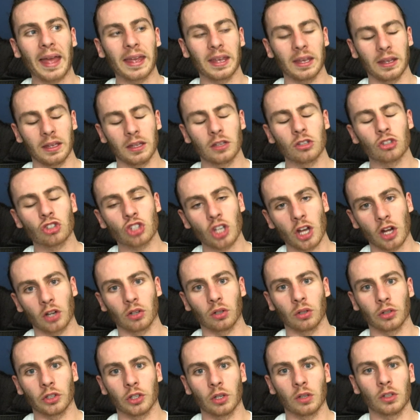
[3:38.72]
in
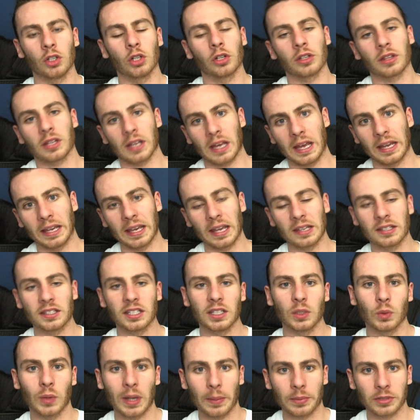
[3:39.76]
general, you know, you go to the
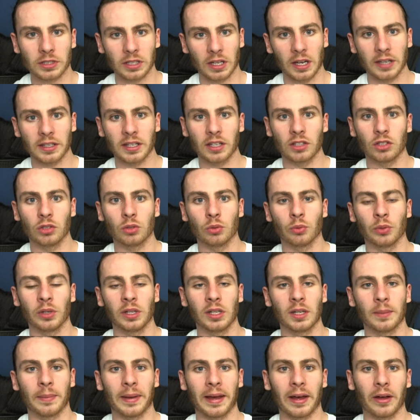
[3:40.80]
AKC website and you read
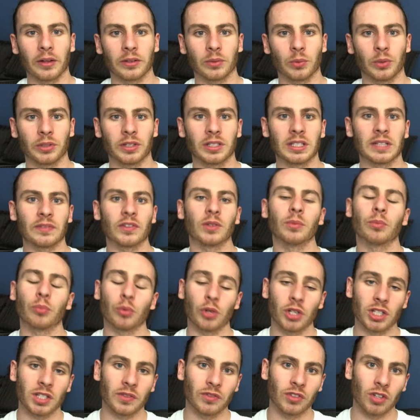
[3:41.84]
about what the different
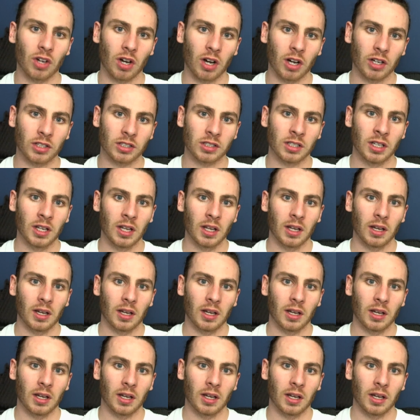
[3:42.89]
breeds of dogs